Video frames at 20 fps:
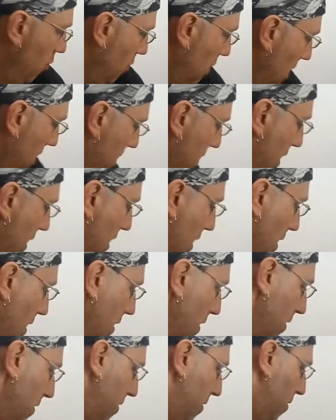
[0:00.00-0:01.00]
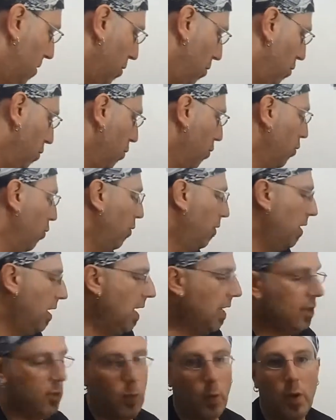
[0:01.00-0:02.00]
let's get on to the
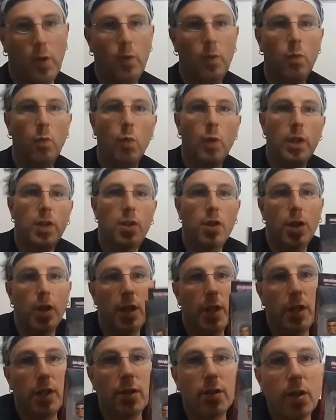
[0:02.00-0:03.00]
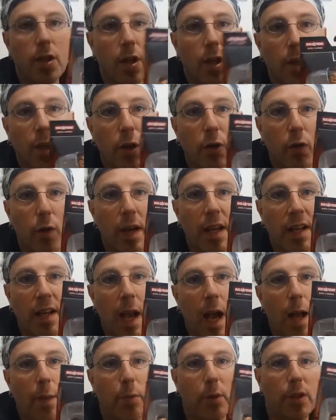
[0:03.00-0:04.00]
next one, which is Green
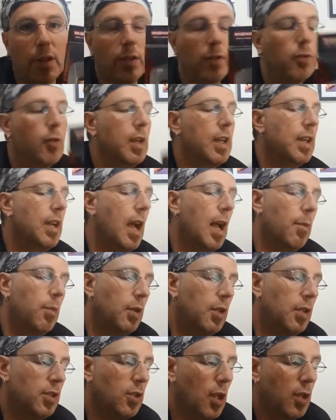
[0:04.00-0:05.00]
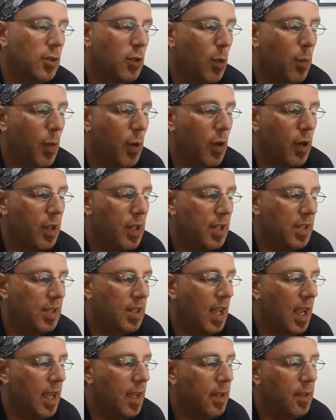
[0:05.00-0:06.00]
Goblin. Green Goblin is also part of this
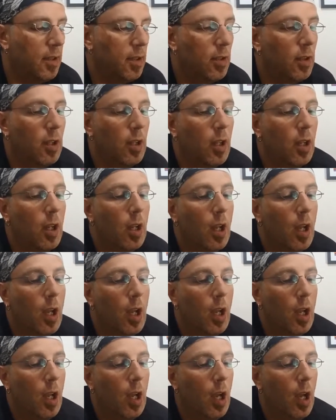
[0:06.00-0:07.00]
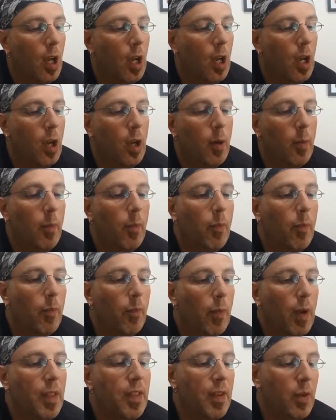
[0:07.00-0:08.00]
set. I
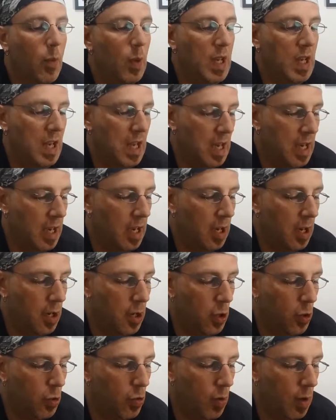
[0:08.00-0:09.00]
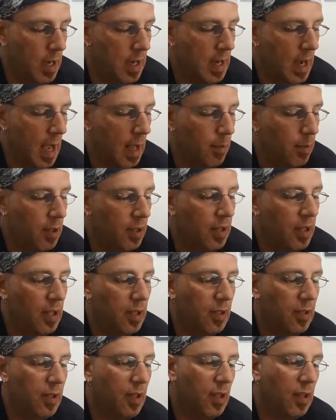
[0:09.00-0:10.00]
think we needed a new Green Goblin.
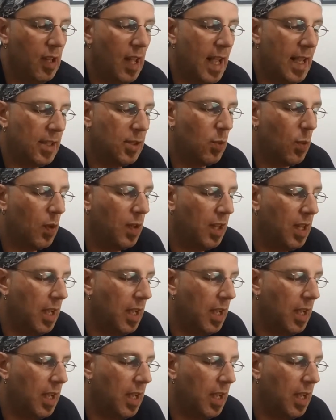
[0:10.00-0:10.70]
The last one